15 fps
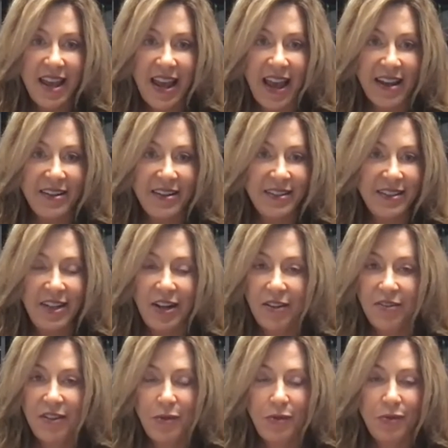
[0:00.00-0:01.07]
And, you know,
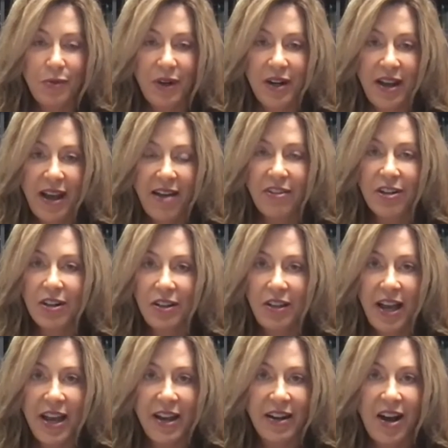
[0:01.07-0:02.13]
if you want to have your
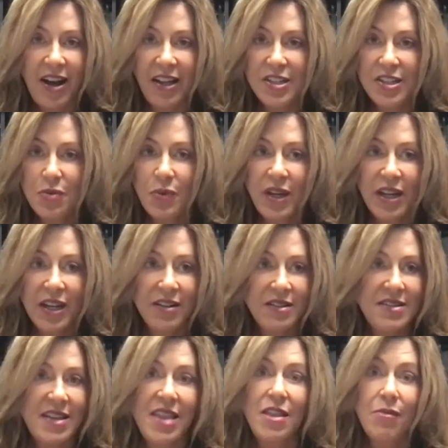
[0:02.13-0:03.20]
client call us, we can
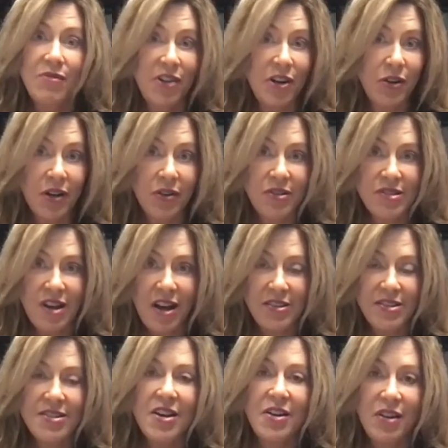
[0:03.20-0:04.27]
send them photos
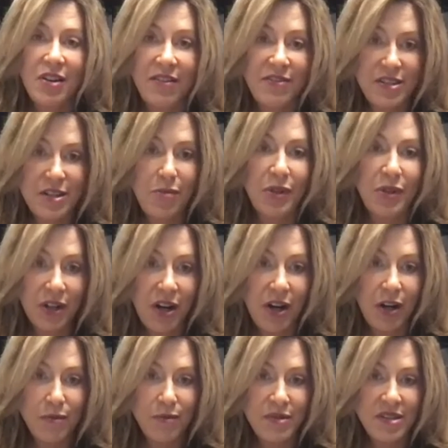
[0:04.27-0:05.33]
also of similar
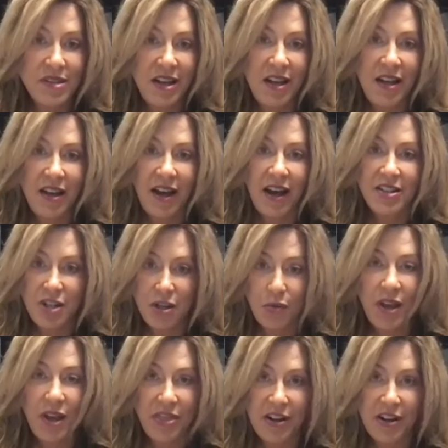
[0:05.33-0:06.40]
homes to
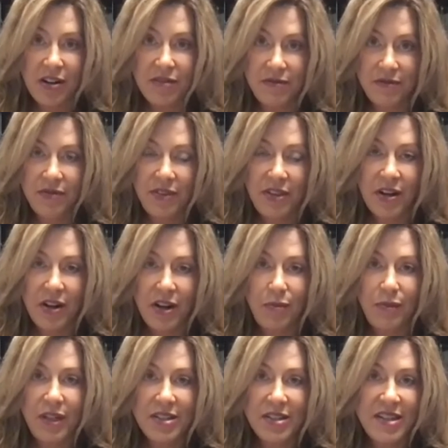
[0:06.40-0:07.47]
what their home
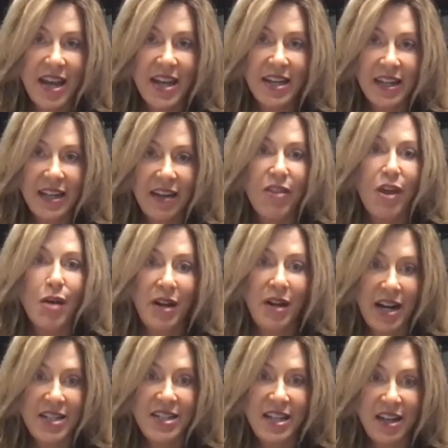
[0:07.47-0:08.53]
looks like, and give them an
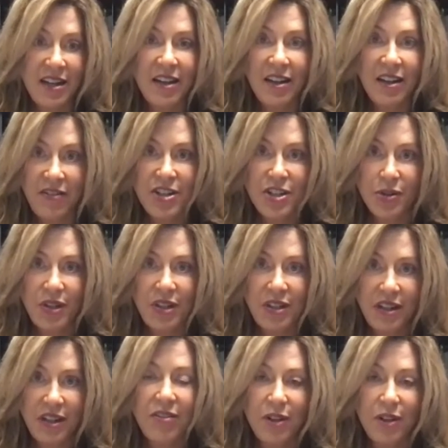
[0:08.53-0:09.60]
idea, a
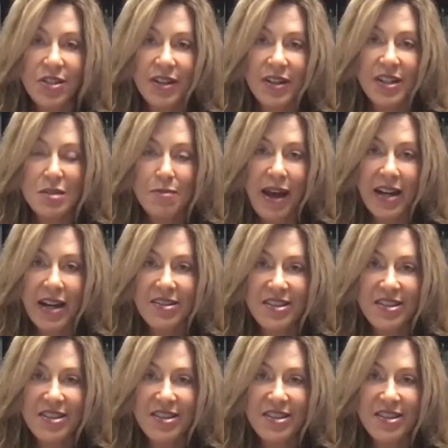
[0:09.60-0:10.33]
visual of what to expect.